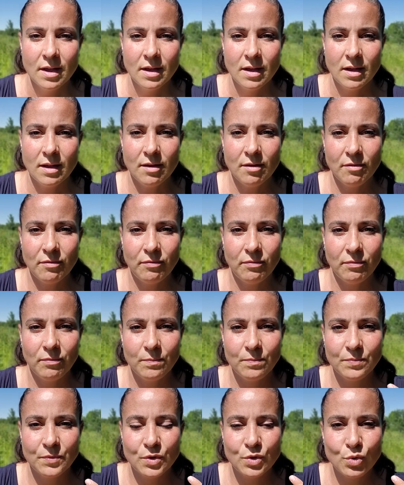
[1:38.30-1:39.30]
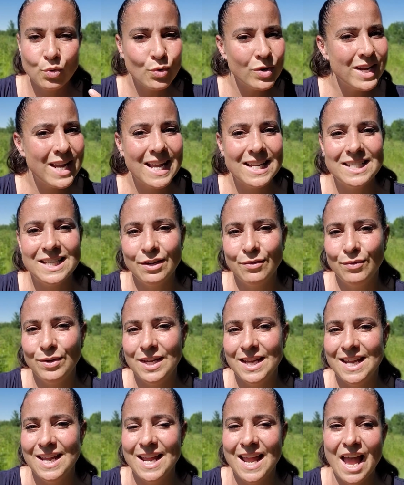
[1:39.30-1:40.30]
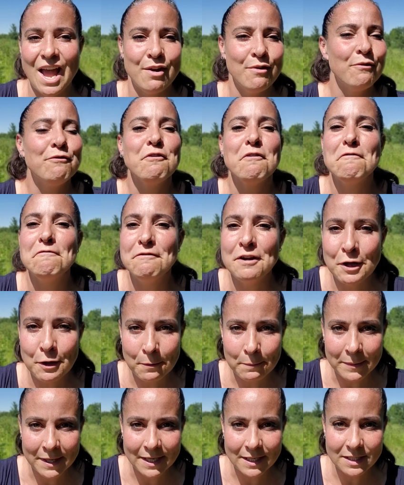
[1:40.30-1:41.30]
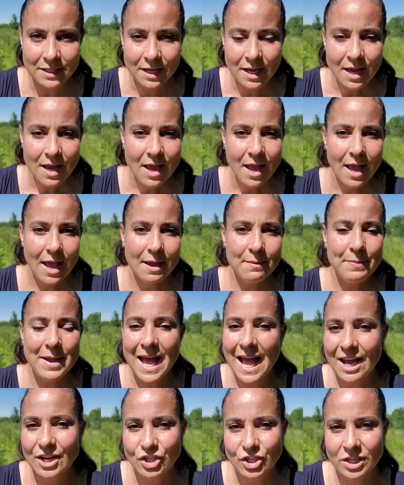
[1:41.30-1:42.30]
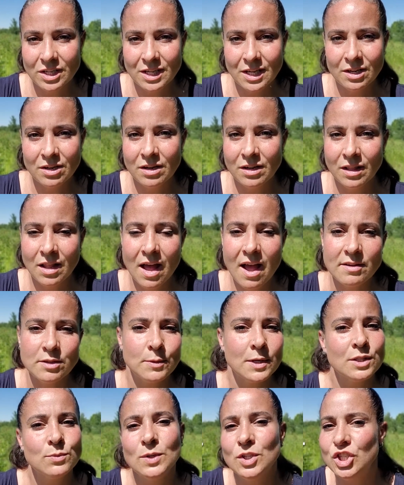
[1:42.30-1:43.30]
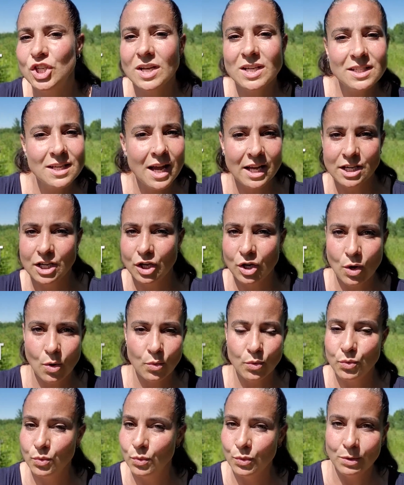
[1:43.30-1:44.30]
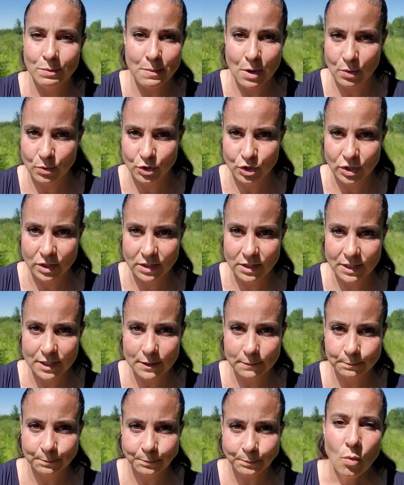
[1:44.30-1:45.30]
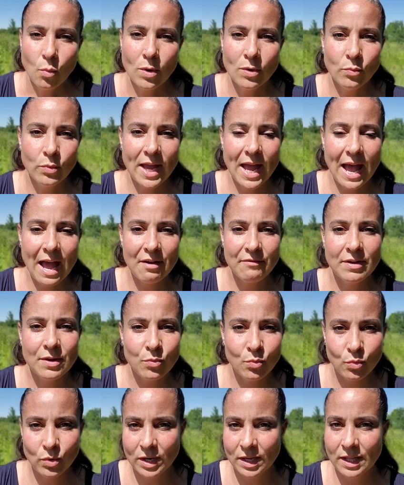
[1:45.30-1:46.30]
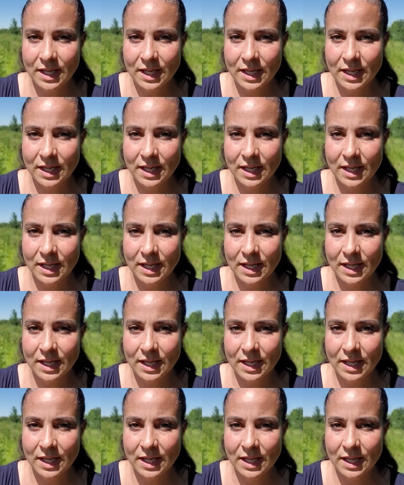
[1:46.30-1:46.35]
of creativity and fulfillment and passion in our lives, because we just kind of go through the motions. When we have a really